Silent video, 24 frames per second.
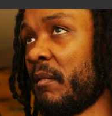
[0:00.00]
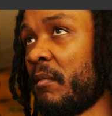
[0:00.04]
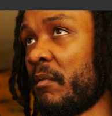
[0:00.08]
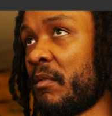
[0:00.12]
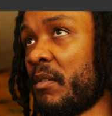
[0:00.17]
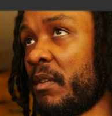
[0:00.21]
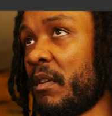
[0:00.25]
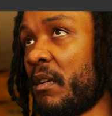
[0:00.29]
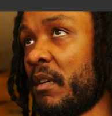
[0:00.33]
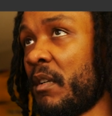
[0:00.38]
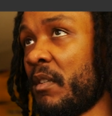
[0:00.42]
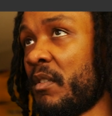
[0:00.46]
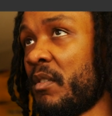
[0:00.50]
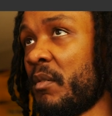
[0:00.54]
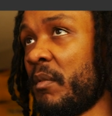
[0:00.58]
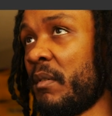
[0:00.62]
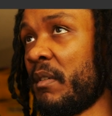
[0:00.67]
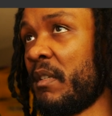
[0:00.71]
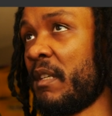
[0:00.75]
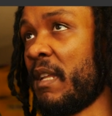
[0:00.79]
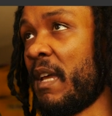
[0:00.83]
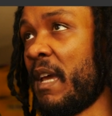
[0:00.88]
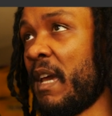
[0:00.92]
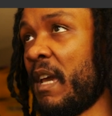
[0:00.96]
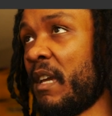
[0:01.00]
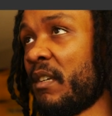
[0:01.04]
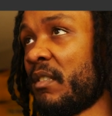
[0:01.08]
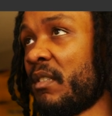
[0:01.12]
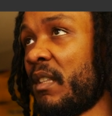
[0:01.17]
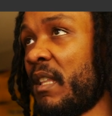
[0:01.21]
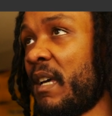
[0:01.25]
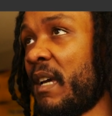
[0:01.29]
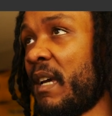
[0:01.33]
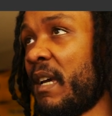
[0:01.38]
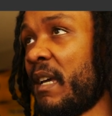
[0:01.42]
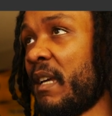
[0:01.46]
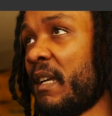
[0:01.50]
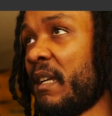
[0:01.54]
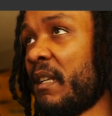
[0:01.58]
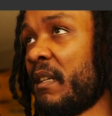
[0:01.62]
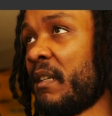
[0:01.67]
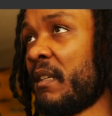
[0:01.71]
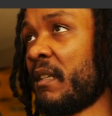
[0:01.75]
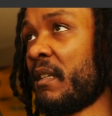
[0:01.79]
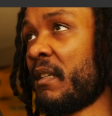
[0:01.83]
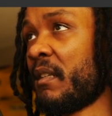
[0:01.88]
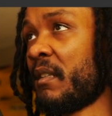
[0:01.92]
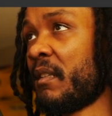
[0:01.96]
turn it into a dash line.
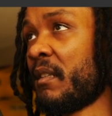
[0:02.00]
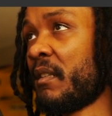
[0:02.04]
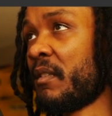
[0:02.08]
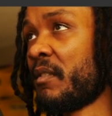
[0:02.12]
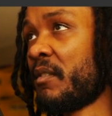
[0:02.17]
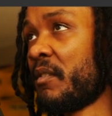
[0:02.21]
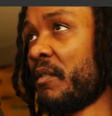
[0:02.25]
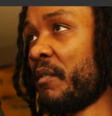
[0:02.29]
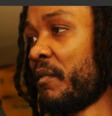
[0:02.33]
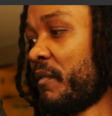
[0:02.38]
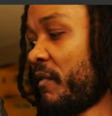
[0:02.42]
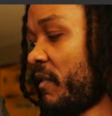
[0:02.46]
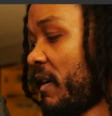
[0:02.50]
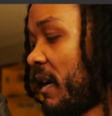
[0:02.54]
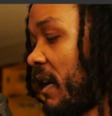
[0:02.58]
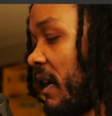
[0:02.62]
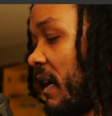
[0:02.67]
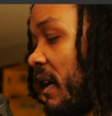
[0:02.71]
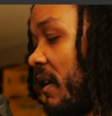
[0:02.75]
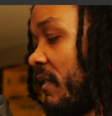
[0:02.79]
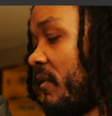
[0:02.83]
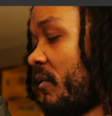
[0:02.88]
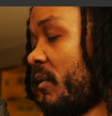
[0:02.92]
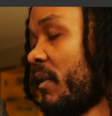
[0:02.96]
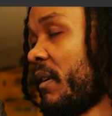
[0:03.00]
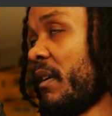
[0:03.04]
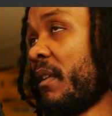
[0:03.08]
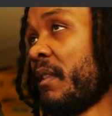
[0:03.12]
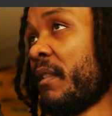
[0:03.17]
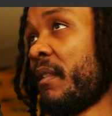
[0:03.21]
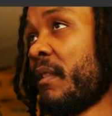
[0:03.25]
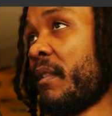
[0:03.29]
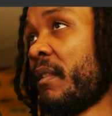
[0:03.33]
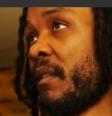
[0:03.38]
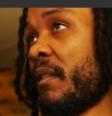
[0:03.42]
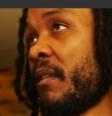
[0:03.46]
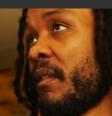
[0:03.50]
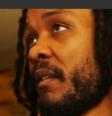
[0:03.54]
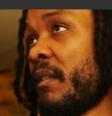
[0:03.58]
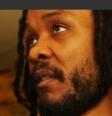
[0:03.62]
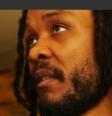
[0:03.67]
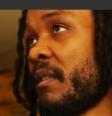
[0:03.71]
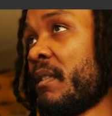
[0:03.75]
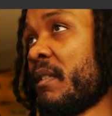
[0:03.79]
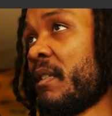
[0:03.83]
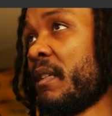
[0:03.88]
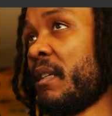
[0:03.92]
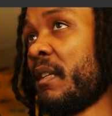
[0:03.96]
Let's do 5 with
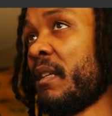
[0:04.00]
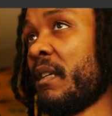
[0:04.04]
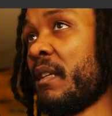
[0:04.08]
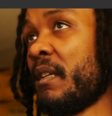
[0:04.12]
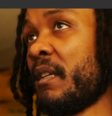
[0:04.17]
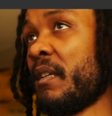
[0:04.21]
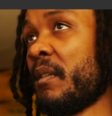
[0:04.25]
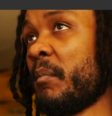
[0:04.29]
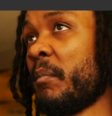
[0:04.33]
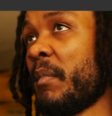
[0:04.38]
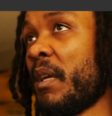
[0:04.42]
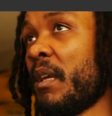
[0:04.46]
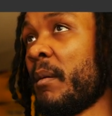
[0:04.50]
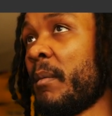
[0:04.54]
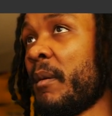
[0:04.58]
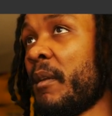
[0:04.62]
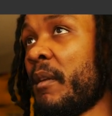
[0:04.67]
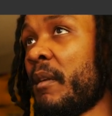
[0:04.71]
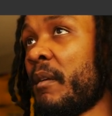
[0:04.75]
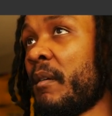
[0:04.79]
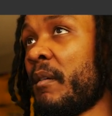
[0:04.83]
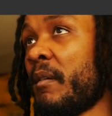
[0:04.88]
10 maybe.